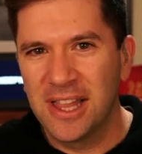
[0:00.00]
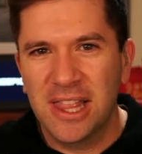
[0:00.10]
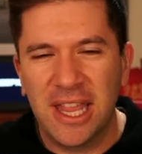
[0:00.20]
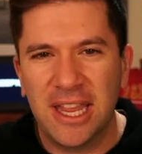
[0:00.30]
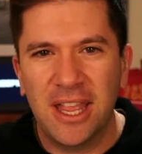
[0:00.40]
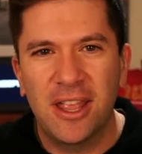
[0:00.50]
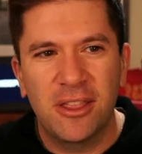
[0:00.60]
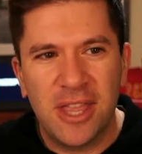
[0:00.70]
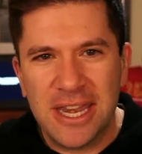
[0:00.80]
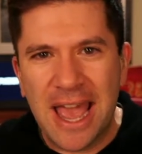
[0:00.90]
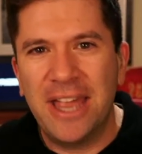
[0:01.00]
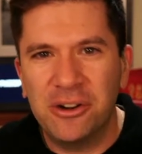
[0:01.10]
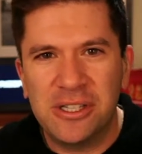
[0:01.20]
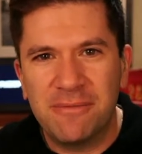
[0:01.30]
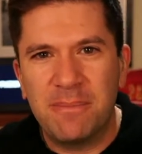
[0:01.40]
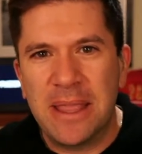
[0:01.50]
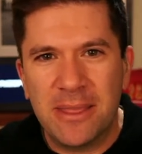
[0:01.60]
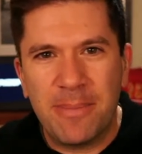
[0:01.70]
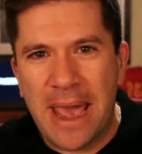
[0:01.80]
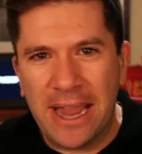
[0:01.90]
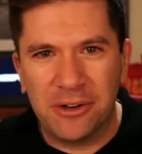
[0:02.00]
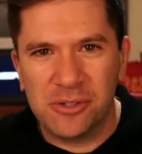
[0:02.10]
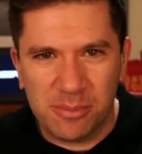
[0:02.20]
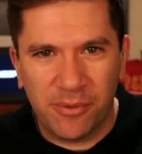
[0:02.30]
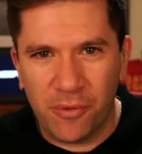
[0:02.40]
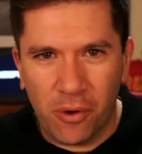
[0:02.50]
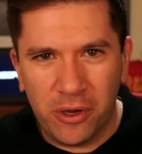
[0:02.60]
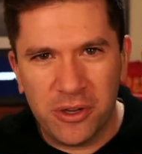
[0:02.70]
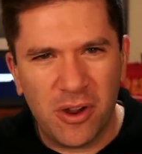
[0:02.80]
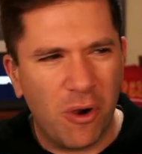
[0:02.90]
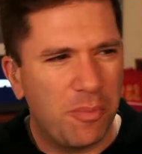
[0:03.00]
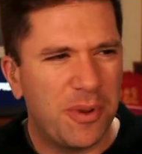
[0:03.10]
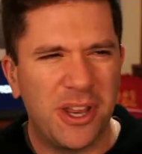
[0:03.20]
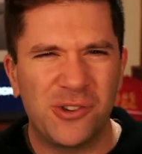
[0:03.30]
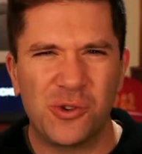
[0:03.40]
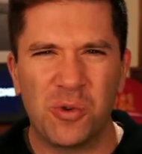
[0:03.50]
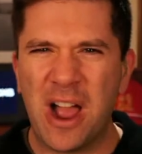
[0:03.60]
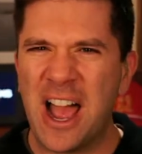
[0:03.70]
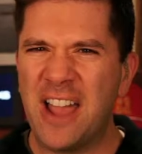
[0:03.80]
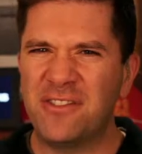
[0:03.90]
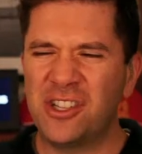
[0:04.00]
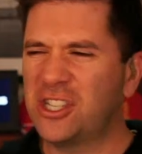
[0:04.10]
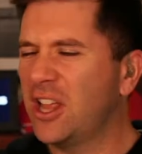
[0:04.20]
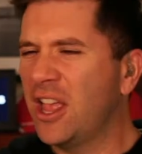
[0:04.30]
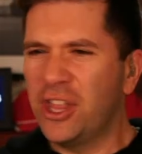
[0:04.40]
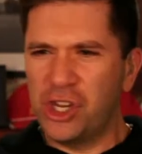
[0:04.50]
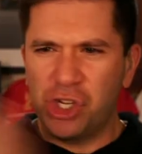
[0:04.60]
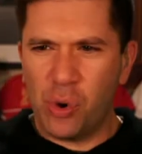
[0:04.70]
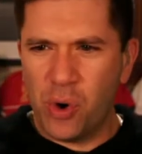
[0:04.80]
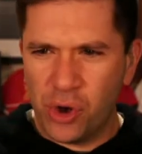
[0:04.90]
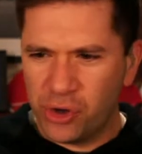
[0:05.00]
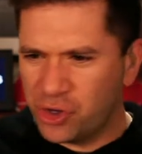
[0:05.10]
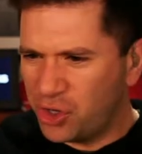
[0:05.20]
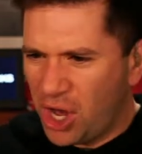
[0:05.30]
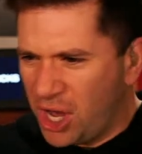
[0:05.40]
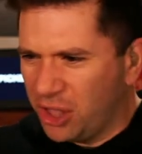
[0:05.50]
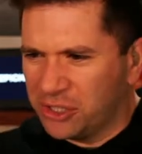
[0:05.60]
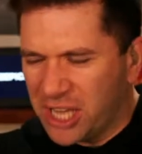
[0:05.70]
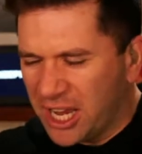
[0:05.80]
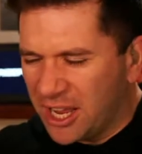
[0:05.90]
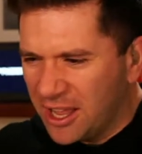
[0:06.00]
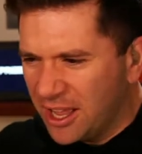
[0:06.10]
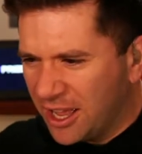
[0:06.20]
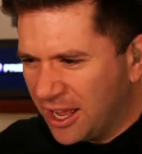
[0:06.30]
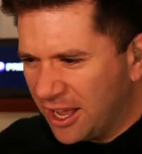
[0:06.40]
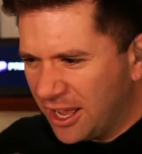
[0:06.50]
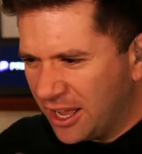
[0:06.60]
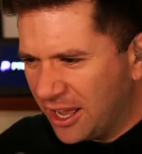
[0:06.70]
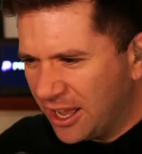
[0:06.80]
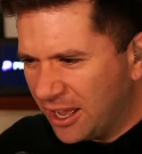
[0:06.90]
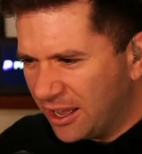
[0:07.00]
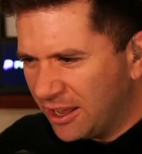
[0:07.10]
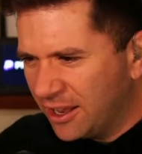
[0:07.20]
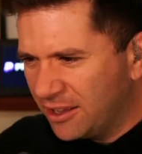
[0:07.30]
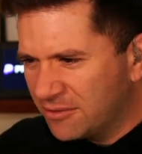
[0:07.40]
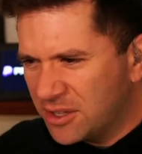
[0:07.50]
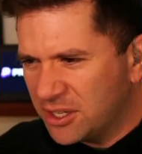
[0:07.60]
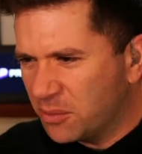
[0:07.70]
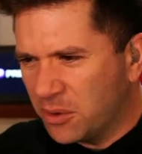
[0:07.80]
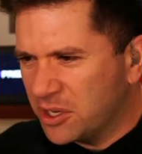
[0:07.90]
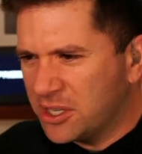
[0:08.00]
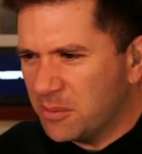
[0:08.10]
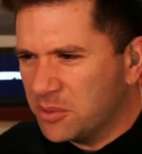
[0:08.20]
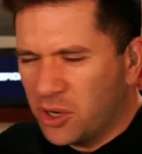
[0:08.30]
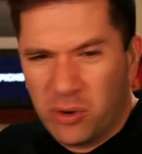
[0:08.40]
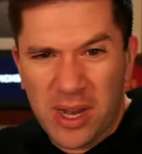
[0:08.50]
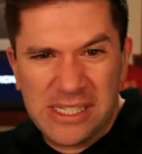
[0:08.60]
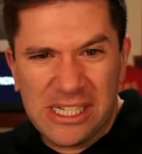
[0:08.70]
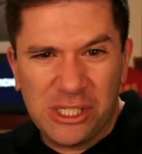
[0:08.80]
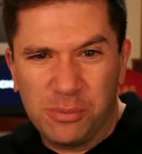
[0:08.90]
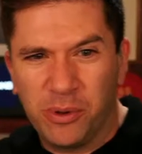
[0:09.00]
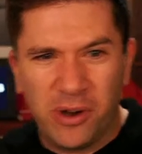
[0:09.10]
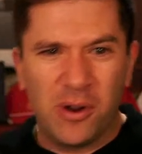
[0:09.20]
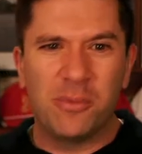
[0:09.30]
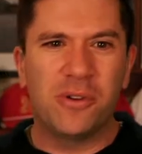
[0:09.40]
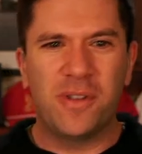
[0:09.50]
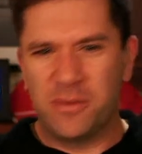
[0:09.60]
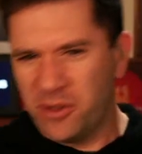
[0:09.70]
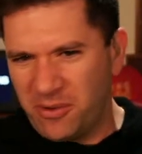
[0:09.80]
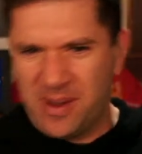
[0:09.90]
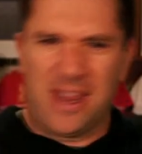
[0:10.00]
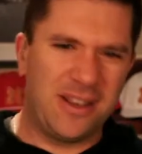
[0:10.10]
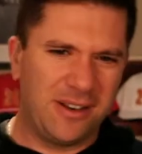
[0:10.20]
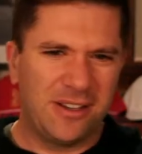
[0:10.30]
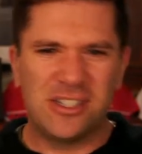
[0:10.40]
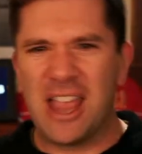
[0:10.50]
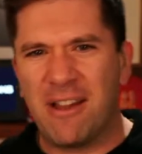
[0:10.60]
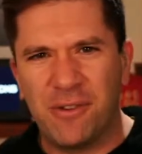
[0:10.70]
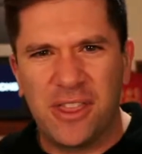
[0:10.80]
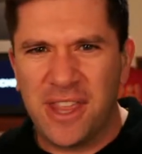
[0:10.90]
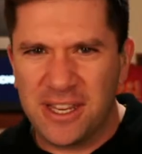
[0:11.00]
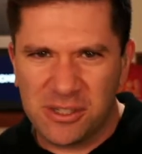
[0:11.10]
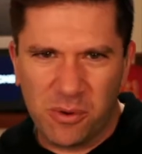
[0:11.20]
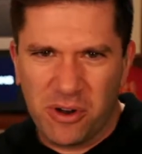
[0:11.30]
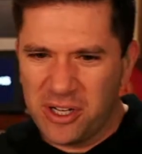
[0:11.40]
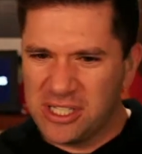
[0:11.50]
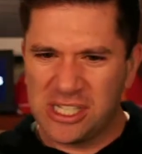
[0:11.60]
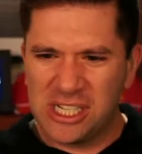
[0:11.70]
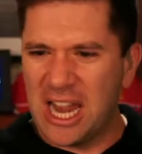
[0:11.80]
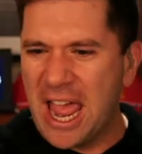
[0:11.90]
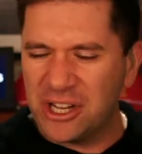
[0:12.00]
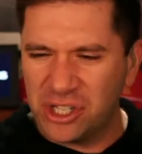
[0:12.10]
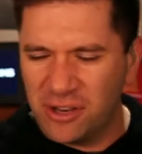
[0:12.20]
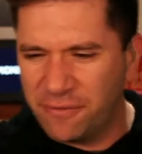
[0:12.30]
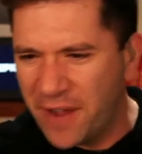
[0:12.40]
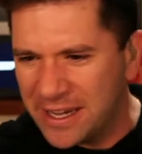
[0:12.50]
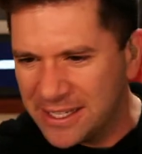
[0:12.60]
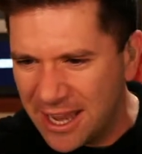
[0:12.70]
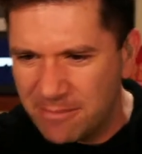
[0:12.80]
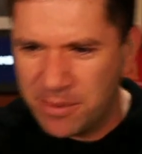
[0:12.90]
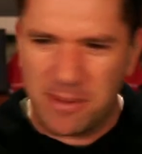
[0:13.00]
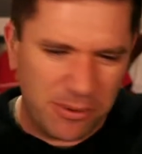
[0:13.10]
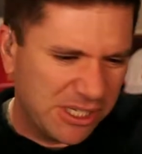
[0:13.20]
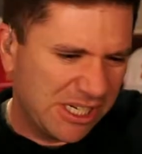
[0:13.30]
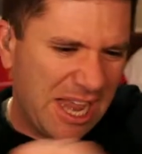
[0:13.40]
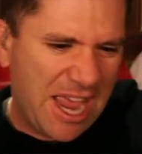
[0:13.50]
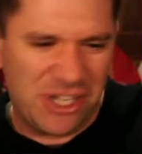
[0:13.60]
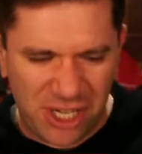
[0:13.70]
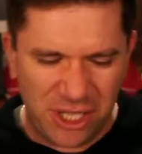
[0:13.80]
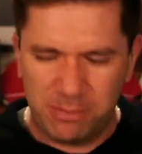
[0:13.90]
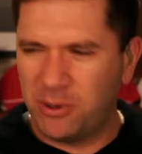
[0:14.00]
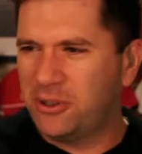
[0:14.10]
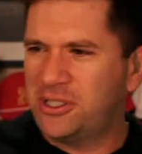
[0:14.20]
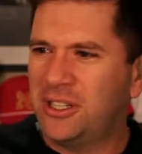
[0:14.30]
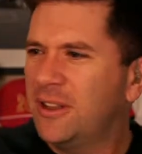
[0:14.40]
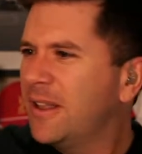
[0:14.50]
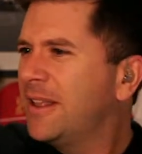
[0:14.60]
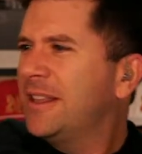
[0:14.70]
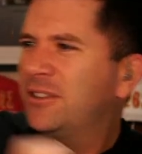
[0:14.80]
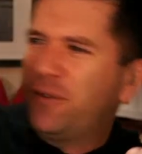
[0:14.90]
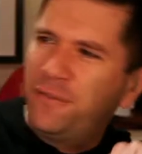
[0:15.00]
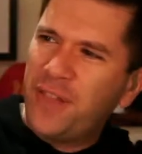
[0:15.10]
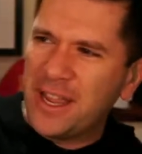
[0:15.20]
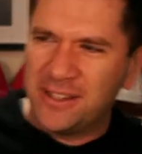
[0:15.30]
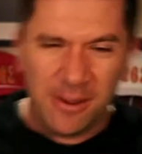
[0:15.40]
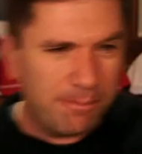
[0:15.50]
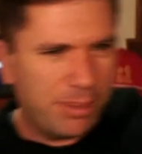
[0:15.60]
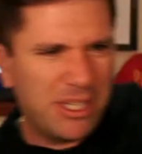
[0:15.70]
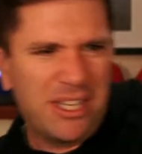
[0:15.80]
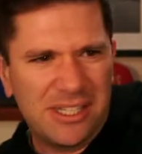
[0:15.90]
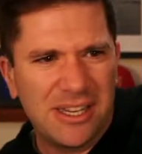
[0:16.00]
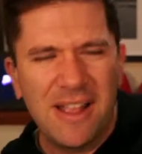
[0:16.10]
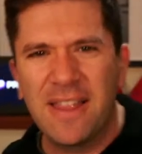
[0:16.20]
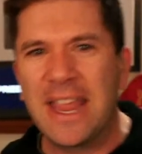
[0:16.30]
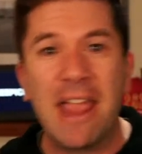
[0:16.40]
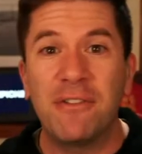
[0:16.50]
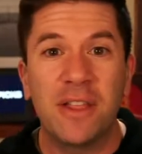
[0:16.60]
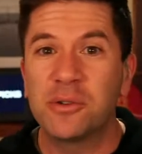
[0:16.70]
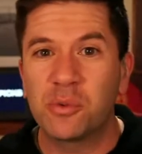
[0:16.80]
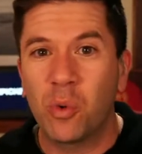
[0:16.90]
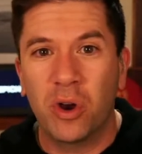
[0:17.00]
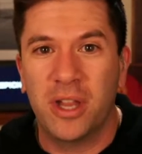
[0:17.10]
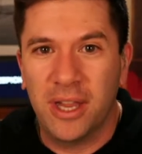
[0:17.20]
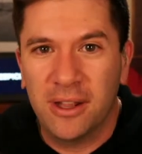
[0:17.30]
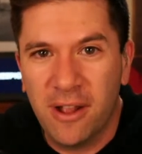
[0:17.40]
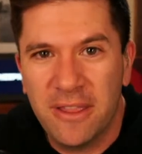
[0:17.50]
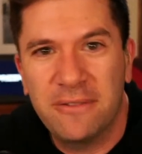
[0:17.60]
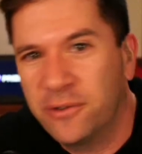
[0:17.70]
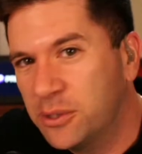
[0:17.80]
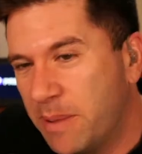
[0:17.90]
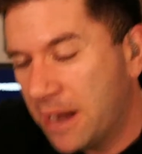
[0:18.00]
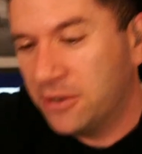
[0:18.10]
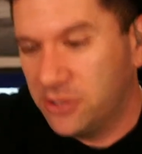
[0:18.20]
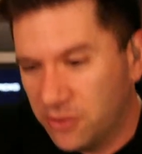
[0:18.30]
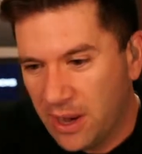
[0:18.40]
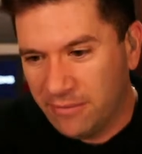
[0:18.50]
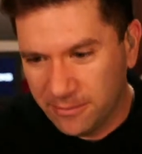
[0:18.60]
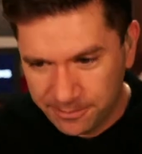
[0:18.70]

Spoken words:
Like the Niners had been the Packers before. Opening drive, just shing, shing. It looks like some crazy superhero movie where they're hitting, just everything is working, slashing, fighting 10 people, slashing each person, deflecting bullets. Like everything was working on that first Packers drive.